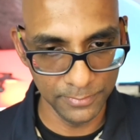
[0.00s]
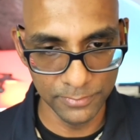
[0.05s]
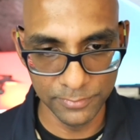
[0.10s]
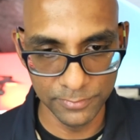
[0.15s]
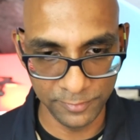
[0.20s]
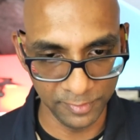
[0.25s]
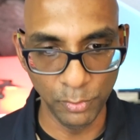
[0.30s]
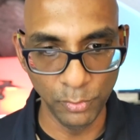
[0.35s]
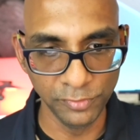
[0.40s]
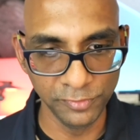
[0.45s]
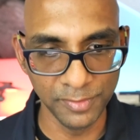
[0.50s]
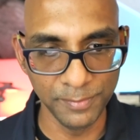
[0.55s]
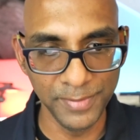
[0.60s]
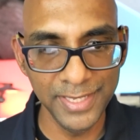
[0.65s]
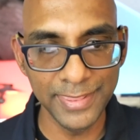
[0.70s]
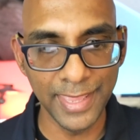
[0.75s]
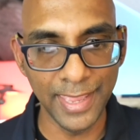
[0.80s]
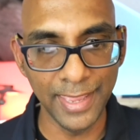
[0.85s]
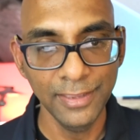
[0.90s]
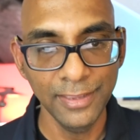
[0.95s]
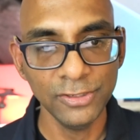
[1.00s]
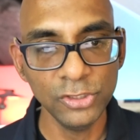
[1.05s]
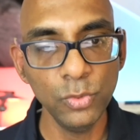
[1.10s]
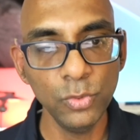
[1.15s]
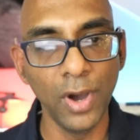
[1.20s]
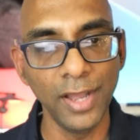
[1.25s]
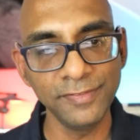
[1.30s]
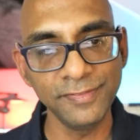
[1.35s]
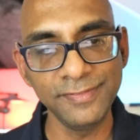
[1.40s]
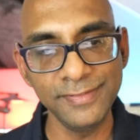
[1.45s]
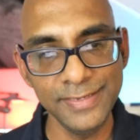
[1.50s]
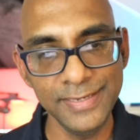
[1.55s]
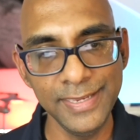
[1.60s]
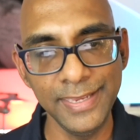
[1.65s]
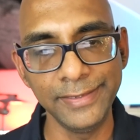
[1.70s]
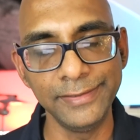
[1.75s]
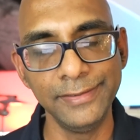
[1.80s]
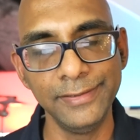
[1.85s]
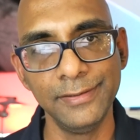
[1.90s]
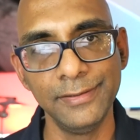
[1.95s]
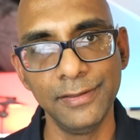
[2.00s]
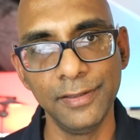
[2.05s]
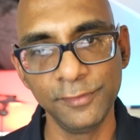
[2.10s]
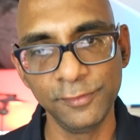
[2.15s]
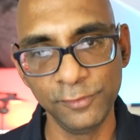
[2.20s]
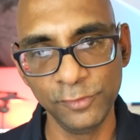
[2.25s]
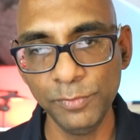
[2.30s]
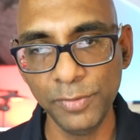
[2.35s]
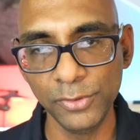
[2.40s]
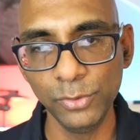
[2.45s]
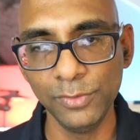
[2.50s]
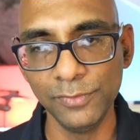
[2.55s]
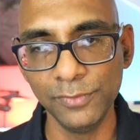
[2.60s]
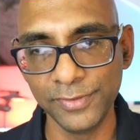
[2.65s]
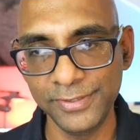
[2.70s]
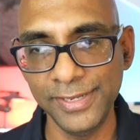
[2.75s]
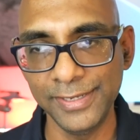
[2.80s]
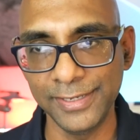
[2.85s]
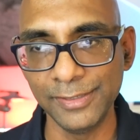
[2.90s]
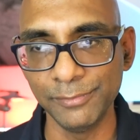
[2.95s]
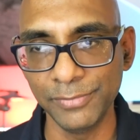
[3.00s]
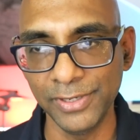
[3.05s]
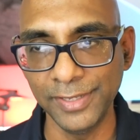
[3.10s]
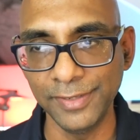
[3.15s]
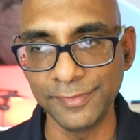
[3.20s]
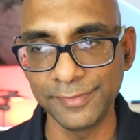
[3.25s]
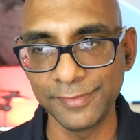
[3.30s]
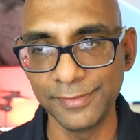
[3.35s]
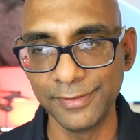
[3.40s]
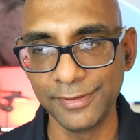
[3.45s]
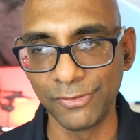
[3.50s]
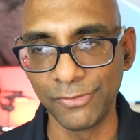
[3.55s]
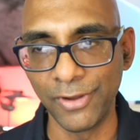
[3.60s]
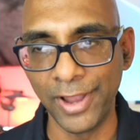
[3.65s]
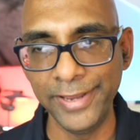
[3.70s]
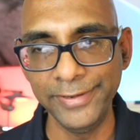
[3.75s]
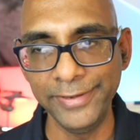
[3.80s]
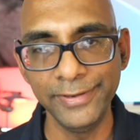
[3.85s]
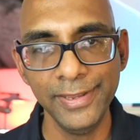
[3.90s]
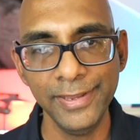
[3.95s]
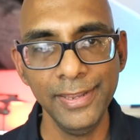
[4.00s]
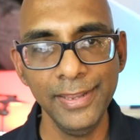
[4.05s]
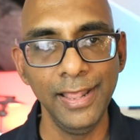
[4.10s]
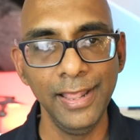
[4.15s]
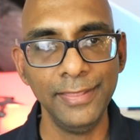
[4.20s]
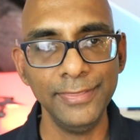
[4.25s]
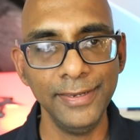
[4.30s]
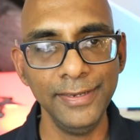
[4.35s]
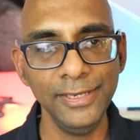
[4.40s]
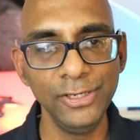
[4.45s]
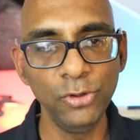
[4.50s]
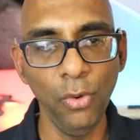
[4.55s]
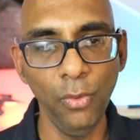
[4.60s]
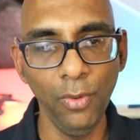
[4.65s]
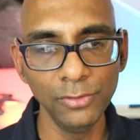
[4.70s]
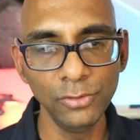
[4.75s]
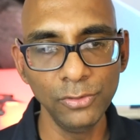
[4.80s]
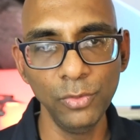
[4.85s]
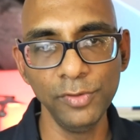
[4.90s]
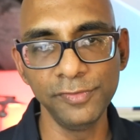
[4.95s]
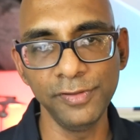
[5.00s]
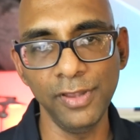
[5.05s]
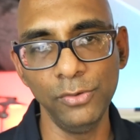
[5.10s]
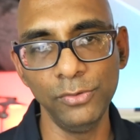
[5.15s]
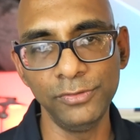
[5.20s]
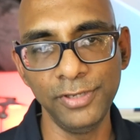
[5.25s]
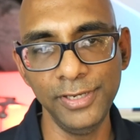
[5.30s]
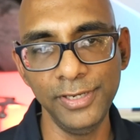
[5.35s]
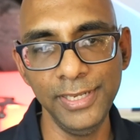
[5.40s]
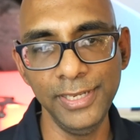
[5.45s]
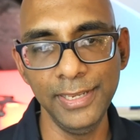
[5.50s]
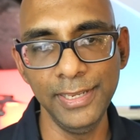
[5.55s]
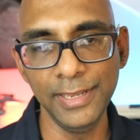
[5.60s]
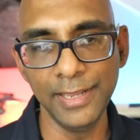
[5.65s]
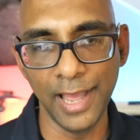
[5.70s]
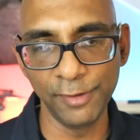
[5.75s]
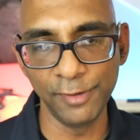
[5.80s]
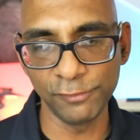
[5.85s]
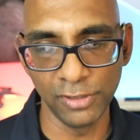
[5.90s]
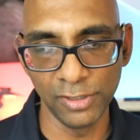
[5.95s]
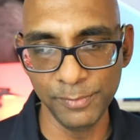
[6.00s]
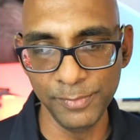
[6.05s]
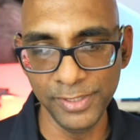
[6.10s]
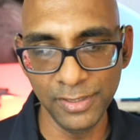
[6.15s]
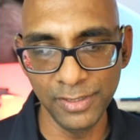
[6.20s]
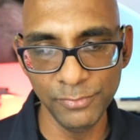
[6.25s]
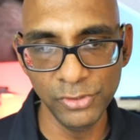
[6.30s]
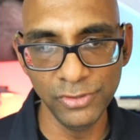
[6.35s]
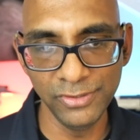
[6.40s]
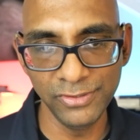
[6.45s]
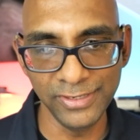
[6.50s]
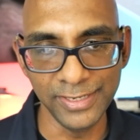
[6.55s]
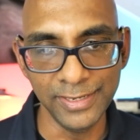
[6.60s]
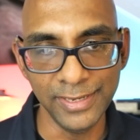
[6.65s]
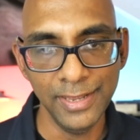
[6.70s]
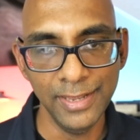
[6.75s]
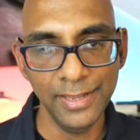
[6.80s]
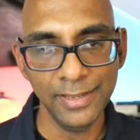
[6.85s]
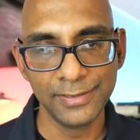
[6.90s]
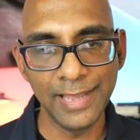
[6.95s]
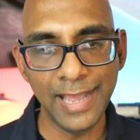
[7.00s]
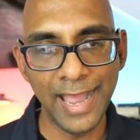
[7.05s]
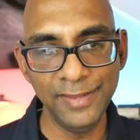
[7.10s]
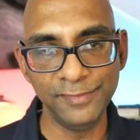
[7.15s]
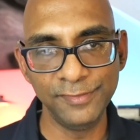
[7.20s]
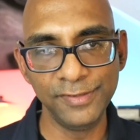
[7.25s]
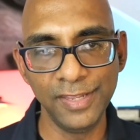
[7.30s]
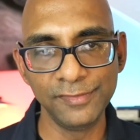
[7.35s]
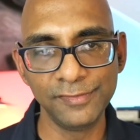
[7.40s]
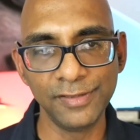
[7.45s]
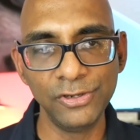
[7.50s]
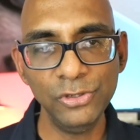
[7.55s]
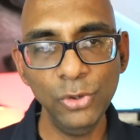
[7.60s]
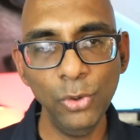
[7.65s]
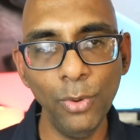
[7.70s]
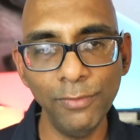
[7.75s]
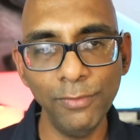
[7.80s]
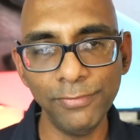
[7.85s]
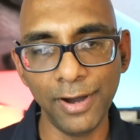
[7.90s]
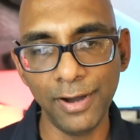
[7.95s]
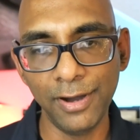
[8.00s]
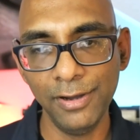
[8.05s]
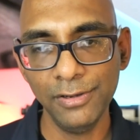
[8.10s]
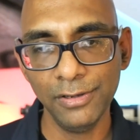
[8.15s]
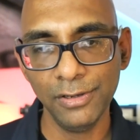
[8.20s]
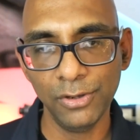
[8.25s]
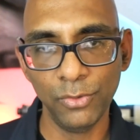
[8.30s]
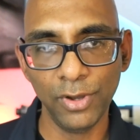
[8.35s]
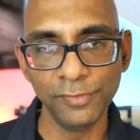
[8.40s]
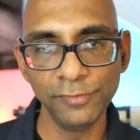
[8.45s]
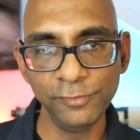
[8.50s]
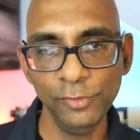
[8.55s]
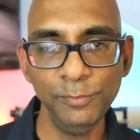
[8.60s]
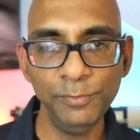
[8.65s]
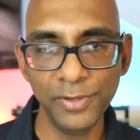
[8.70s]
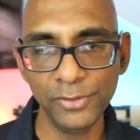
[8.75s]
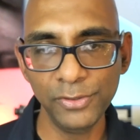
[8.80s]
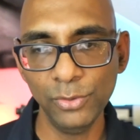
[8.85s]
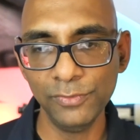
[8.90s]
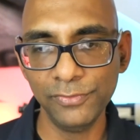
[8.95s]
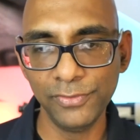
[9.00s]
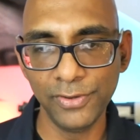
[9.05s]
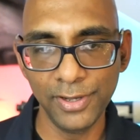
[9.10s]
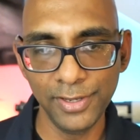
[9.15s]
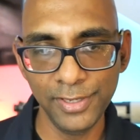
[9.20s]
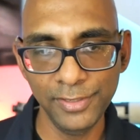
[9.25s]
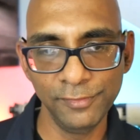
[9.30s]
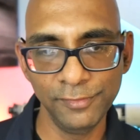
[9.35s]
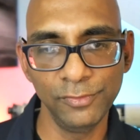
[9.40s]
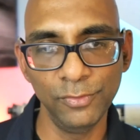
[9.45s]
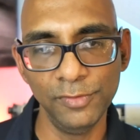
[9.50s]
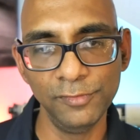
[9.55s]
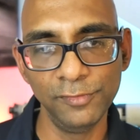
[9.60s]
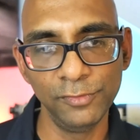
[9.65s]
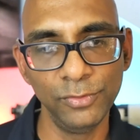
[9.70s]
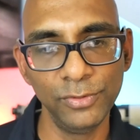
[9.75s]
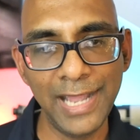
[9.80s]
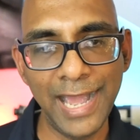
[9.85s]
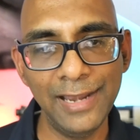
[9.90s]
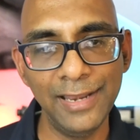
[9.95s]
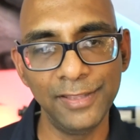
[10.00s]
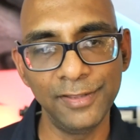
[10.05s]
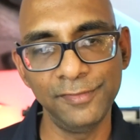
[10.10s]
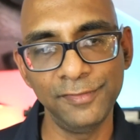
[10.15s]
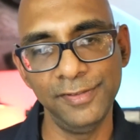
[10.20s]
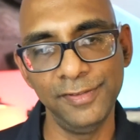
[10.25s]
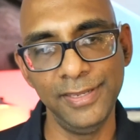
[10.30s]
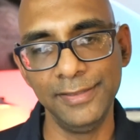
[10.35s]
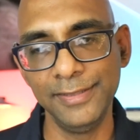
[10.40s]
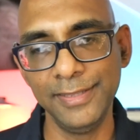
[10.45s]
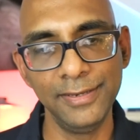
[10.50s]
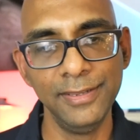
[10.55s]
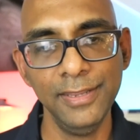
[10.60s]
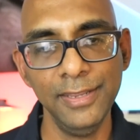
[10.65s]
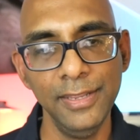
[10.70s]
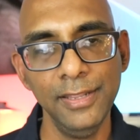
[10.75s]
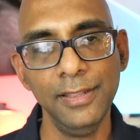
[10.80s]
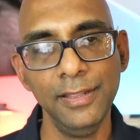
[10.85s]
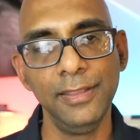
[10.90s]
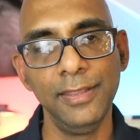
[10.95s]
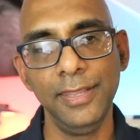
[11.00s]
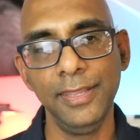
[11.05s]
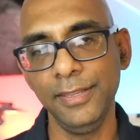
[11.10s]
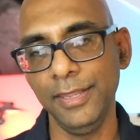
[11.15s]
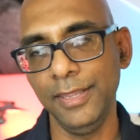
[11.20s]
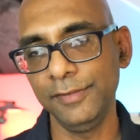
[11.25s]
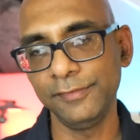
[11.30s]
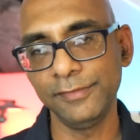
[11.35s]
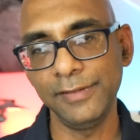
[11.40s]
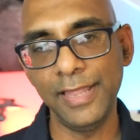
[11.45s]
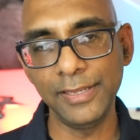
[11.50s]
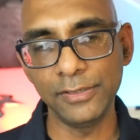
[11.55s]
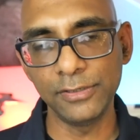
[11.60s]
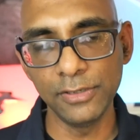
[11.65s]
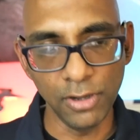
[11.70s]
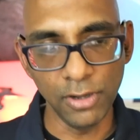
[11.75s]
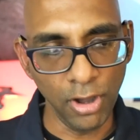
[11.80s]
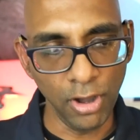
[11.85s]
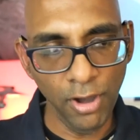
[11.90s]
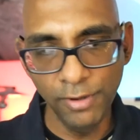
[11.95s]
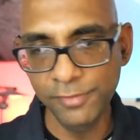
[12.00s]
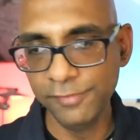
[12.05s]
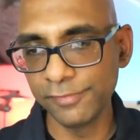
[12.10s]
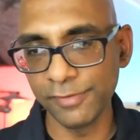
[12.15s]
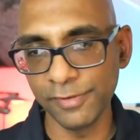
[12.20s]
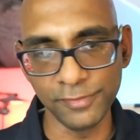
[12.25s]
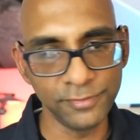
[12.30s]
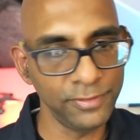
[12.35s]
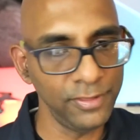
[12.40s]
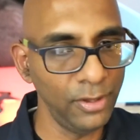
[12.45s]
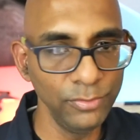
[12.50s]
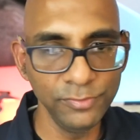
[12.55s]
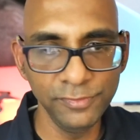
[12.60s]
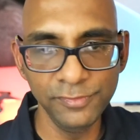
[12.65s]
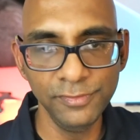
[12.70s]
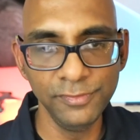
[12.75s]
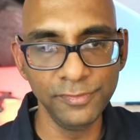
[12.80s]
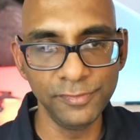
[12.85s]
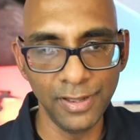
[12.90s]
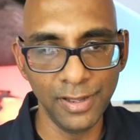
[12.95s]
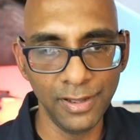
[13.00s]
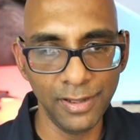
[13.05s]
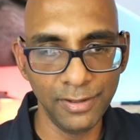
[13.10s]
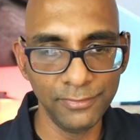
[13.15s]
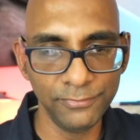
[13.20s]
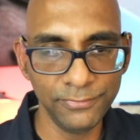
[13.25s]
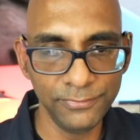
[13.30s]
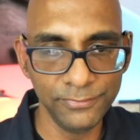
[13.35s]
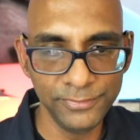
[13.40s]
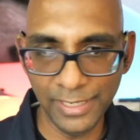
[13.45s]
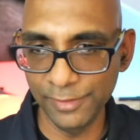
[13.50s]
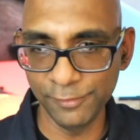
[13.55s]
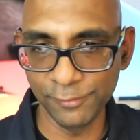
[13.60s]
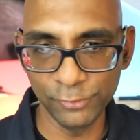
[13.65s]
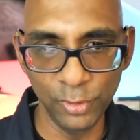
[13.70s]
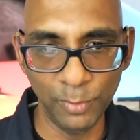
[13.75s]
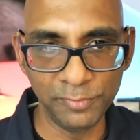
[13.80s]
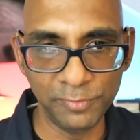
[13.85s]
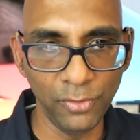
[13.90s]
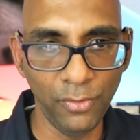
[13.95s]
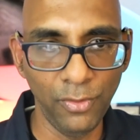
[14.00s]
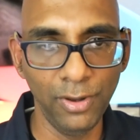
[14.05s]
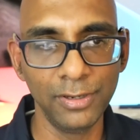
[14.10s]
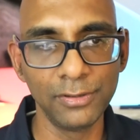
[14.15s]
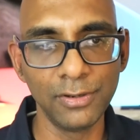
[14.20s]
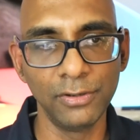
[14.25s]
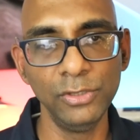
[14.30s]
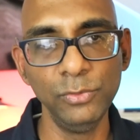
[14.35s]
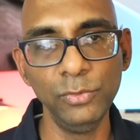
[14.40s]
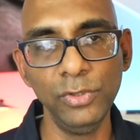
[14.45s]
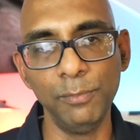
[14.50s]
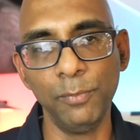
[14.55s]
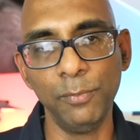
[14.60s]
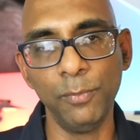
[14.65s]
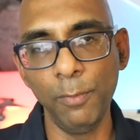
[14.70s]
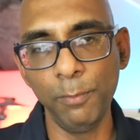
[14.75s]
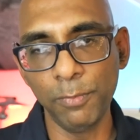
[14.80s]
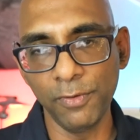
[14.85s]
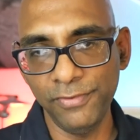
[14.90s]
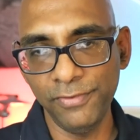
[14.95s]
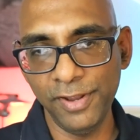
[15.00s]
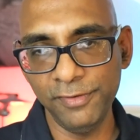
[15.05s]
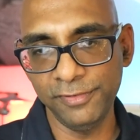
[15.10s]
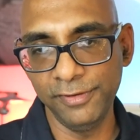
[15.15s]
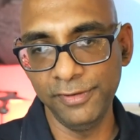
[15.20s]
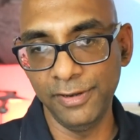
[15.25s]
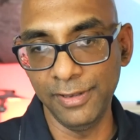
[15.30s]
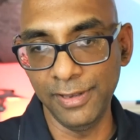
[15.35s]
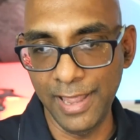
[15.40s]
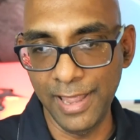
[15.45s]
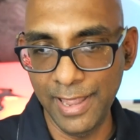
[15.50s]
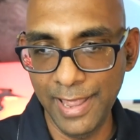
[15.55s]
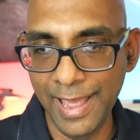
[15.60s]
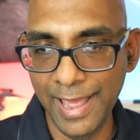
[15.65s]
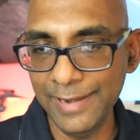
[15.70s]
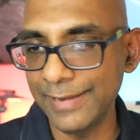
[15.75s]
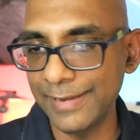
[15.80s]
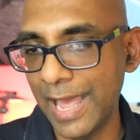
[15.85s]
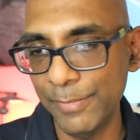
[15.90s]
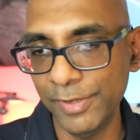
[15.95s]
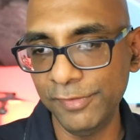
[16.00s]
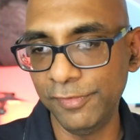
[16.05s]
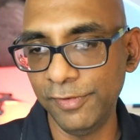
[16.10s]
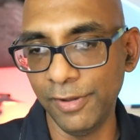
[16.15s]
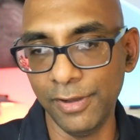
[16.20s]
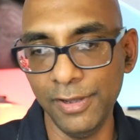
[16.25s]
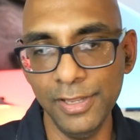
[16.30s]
supposed to be there you are seeing a supernova taking place right and then the call goes out to the astronomy community guys there's a nova or a supernova in so and so galaxy and then it's like hundreds, thousands of telescopes all around the world, both professional and amateur,